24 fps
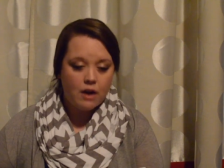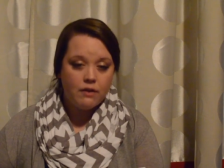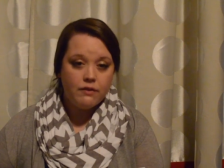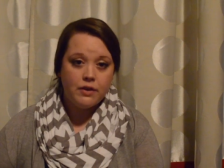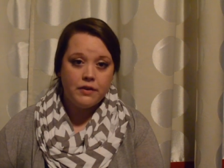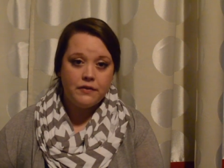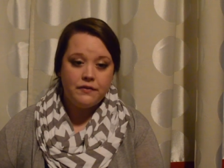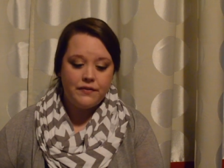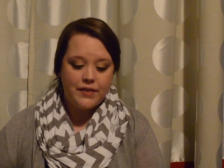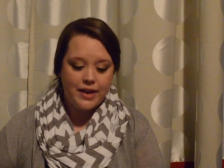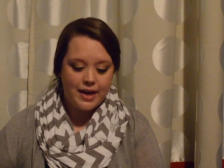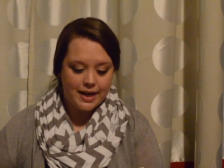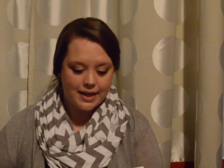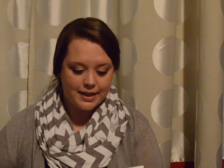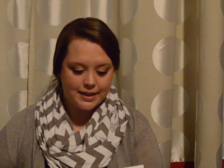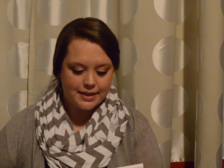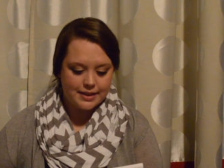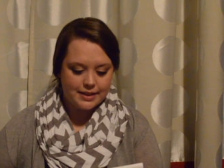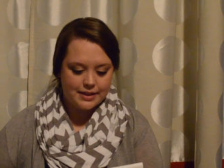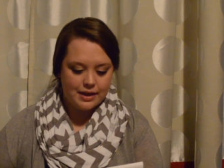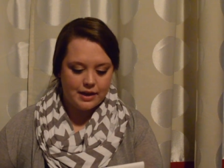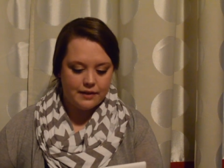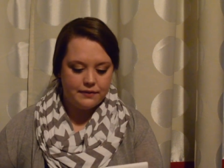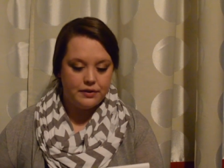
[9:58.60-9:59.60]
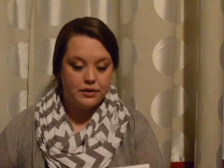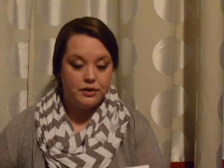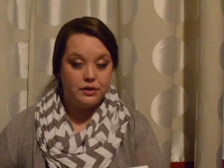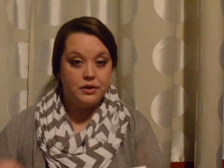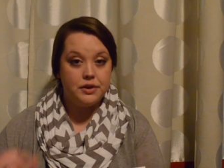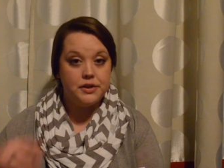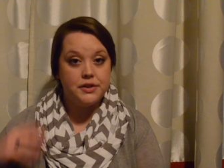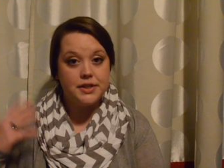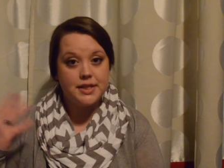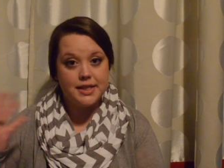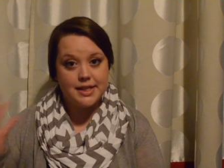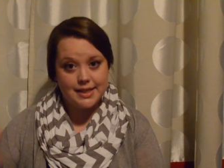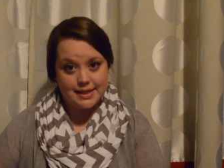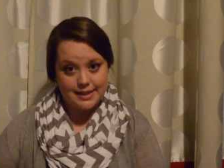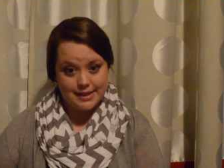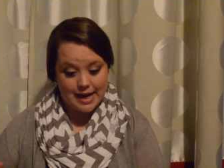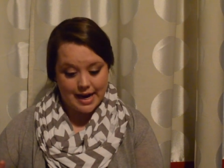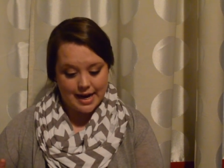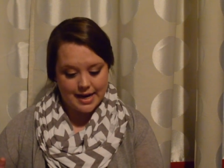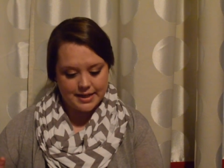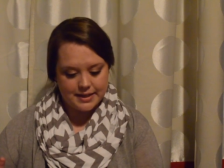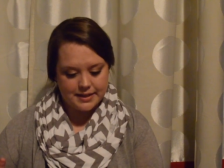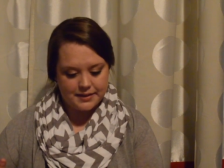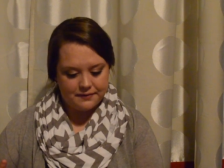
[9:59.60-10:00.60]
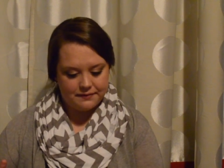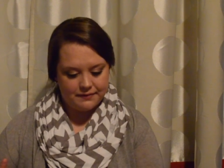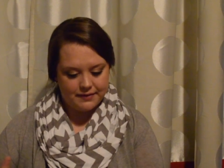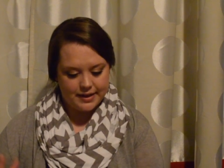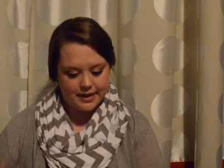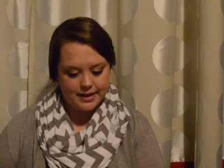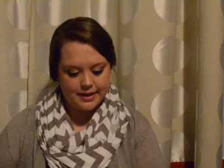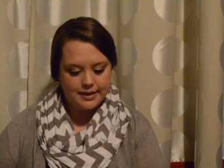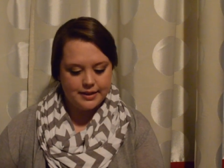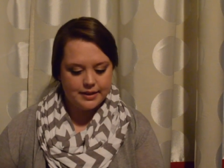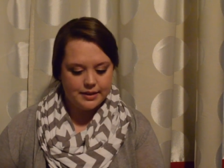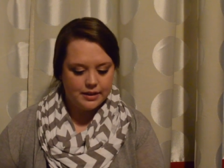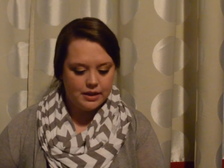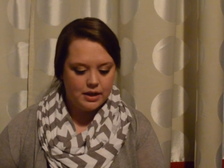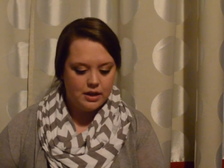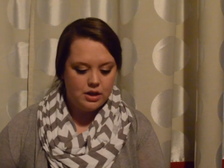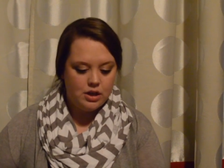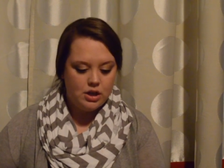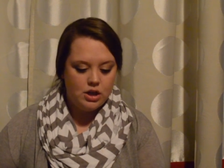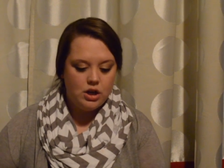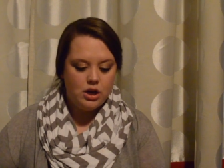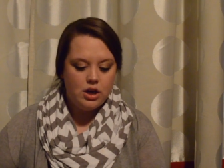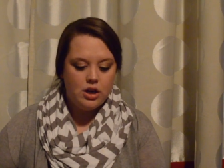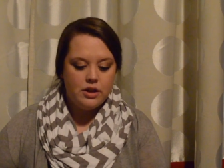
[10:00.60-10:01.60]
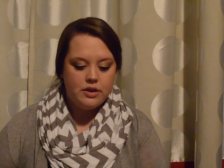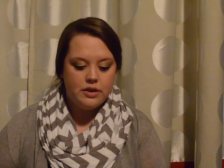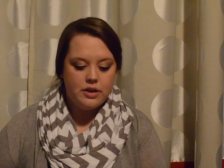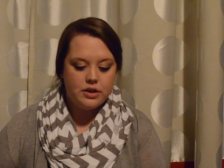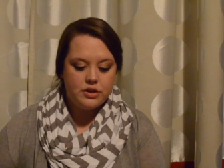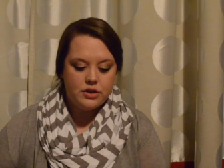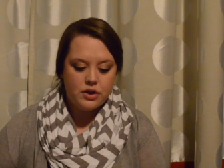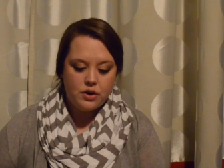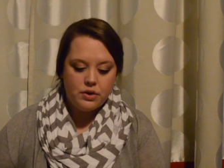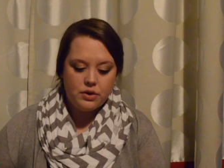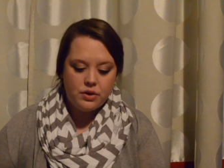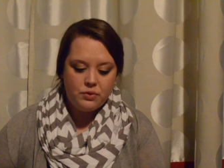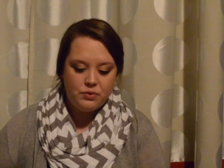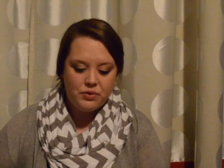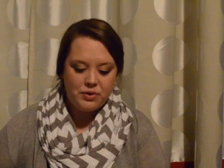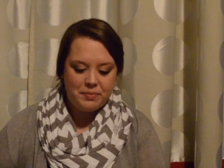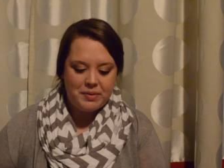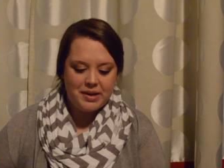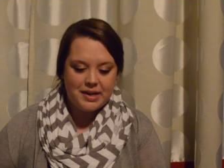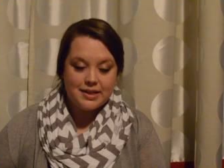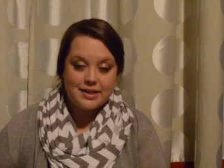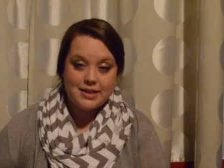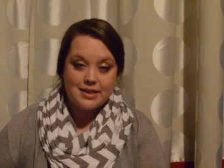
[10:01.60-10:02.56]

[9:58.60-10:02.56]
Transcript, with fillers: For fitteds, if you used sized fitteds, the total would be